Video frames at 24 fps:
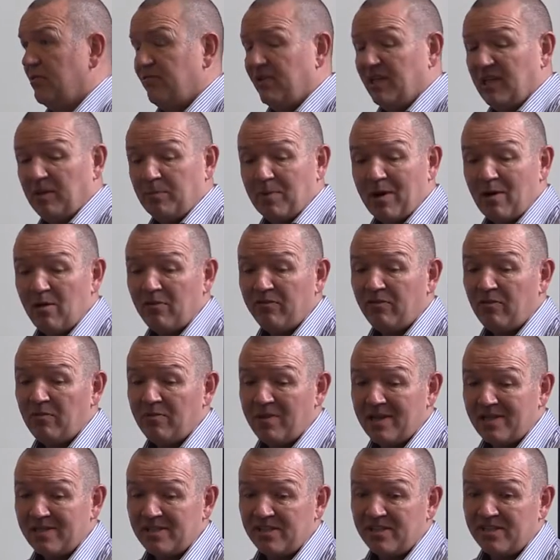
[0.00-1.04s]
Really powerful
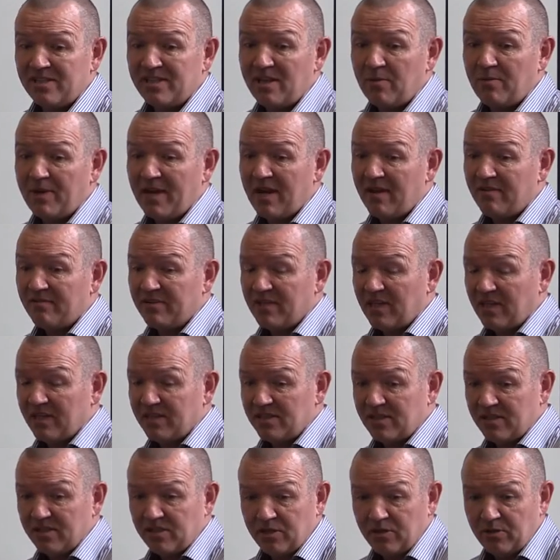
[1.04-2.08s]
messages that we have to
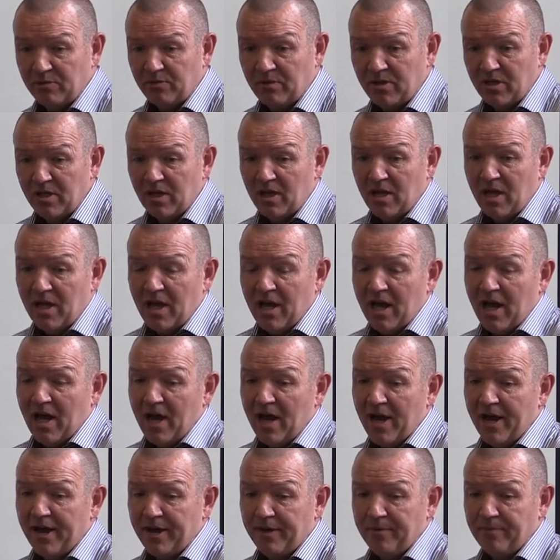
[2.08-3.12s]
listen
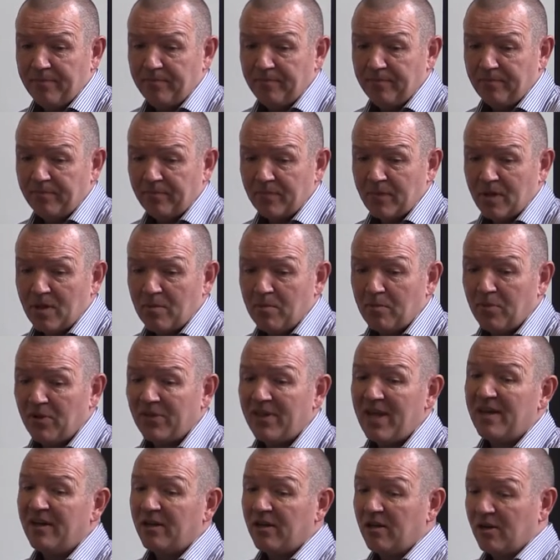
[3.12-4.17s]
to. But
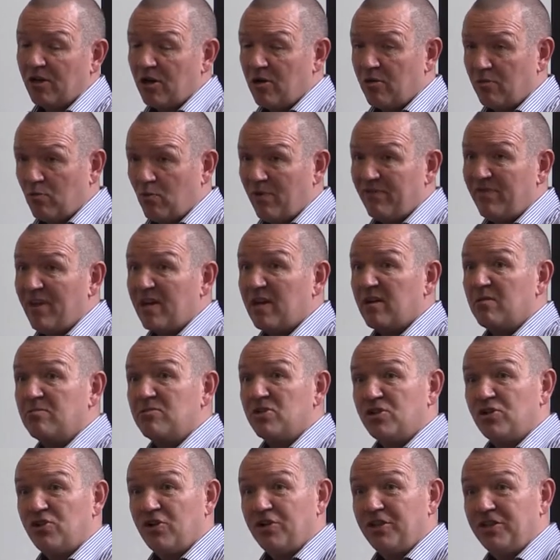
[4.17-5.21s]
then with that
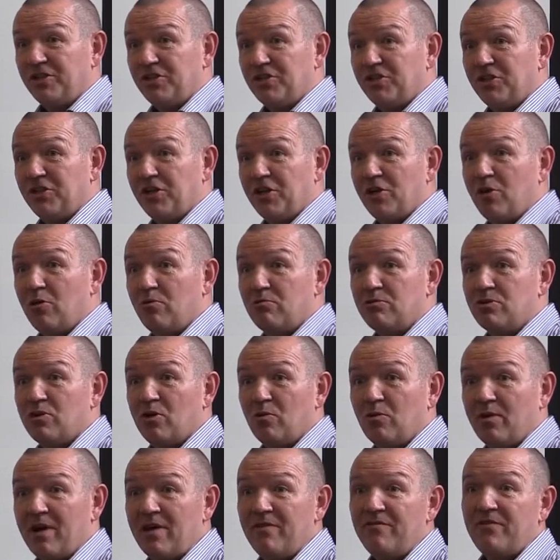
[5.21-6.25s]
comes a choice, you know.
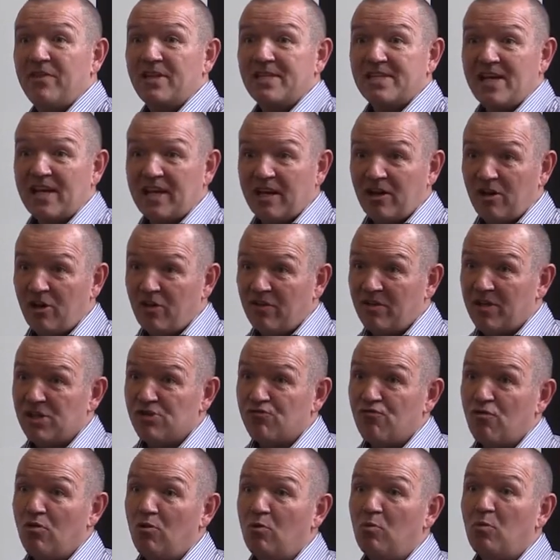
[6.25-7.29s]
So if they're taking on
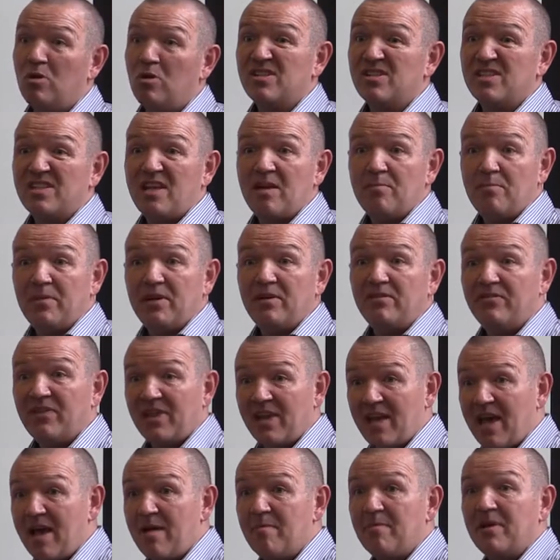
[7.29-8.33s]
this role, does that mean for
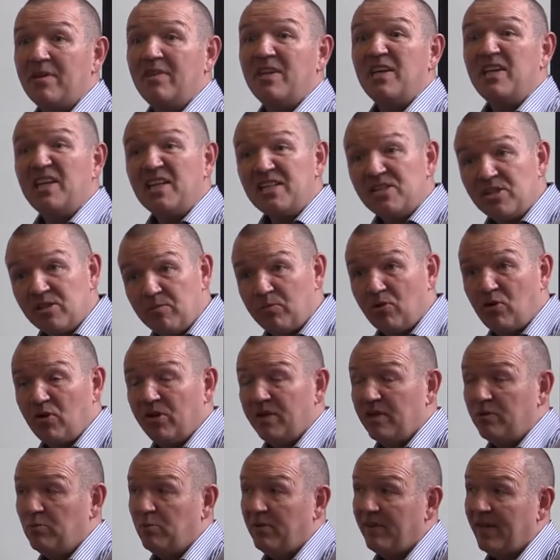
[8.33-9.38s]
them? And they need
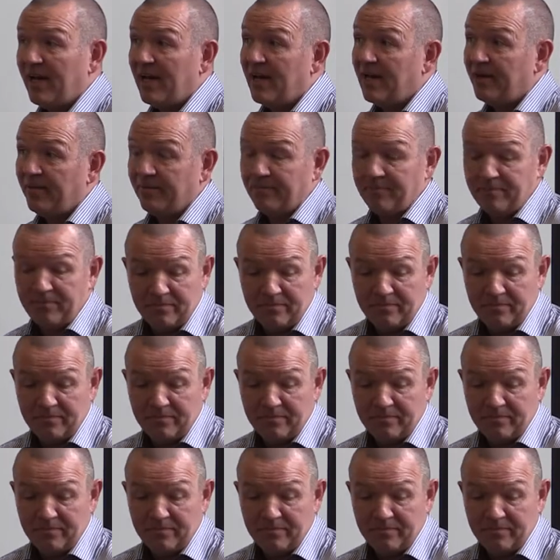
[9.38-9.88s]
support with that.